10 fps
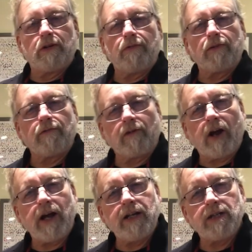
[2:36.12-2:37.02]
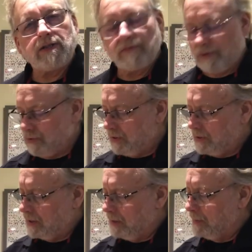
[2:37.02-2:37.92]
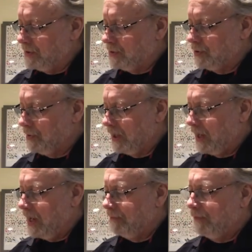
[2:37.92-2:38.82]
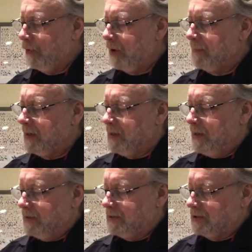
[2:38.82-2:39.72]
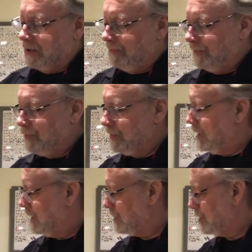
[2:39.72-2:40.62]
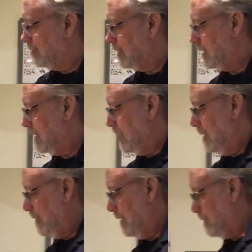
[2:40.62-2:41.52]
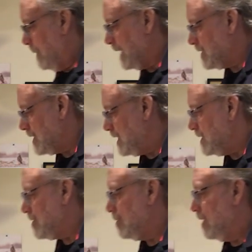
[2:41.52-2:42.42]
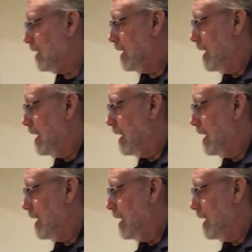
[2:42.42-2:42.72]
of different varieties of suet that come in the suet cake form. This is our fruit and nut suet. We have a mixed seed suet.